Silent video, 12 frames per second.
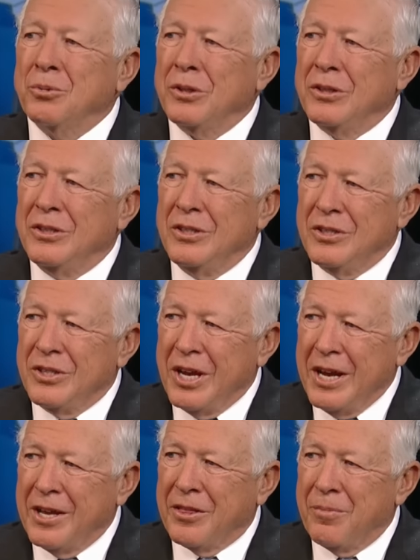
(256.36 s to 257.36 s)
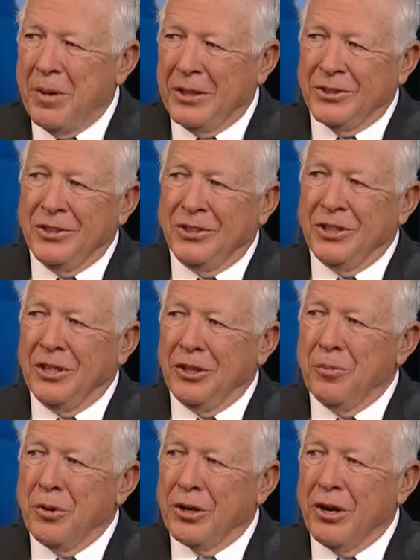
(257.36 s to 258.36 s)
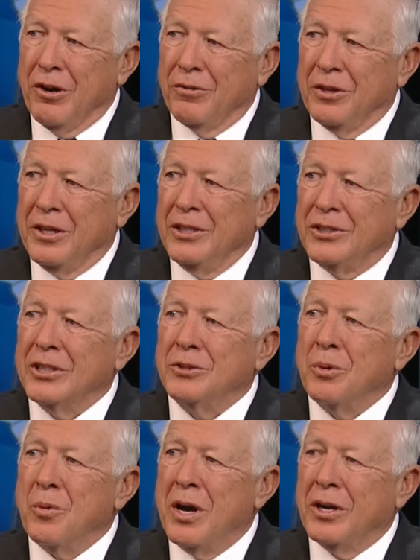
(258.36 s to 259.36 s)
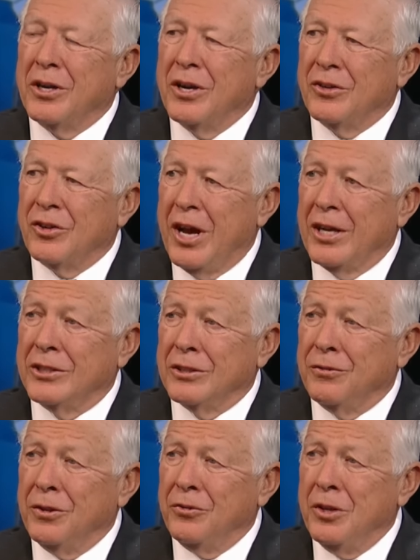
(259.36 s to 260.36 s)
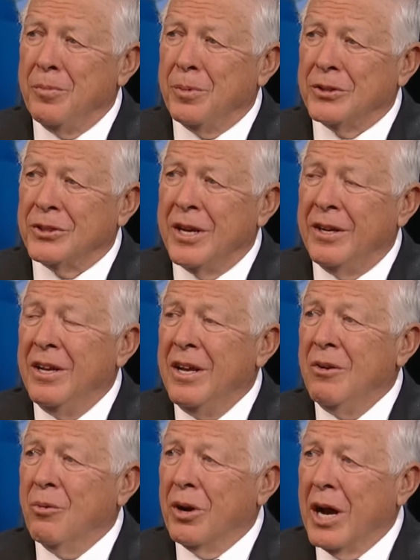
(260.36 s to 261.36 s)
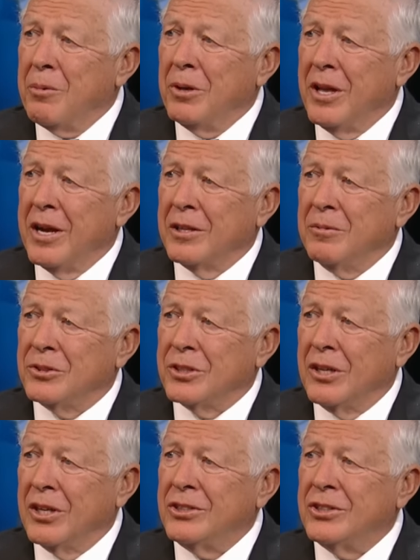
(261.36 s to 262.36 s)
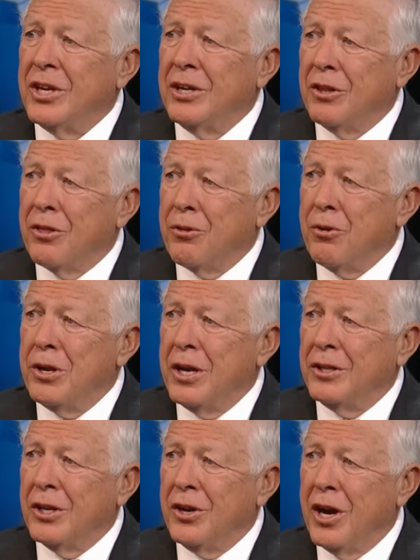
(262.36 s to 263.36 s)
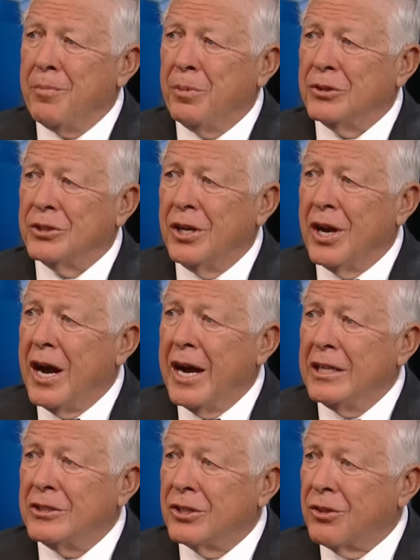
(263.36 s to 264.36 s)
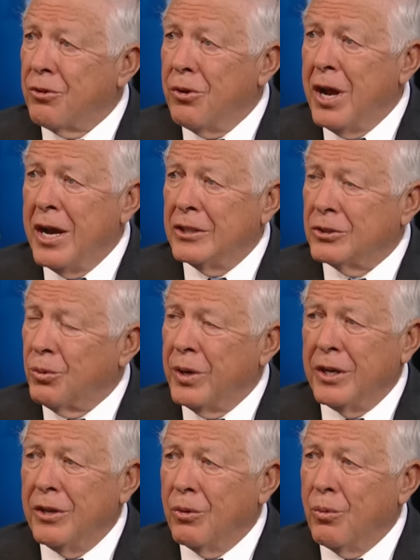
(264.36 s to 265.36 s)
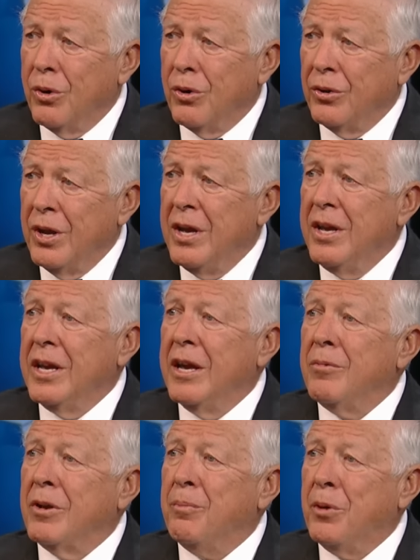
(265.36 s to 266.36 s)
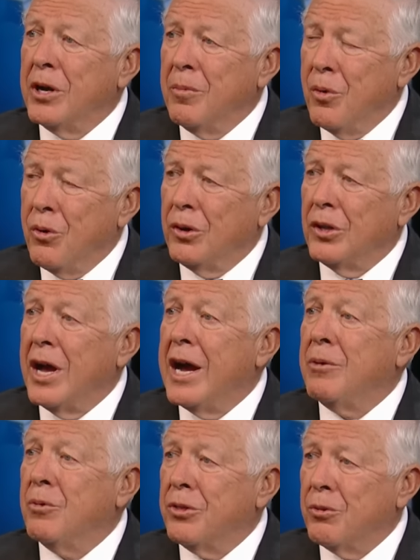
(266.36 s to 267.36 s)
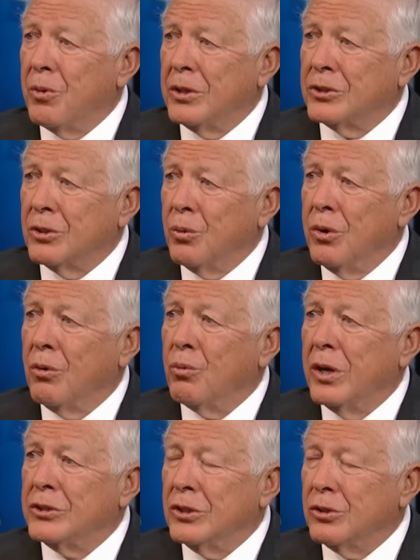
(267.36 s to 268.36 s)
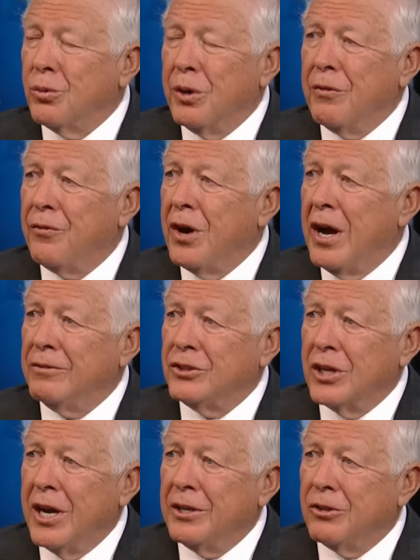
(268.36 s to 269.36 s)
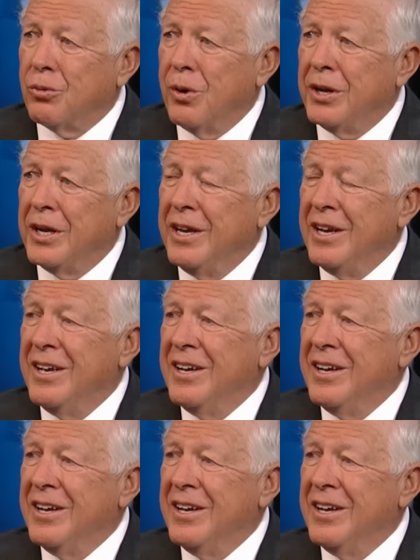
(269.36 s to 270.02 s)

would take the messaging a little more carefully. He says we want to cut taxes to 15%. What I would like them to say, let's take the 38 to 9% highest, third highest rate in the world and bring it more in line with the rest of the world. Russia 25, China 20,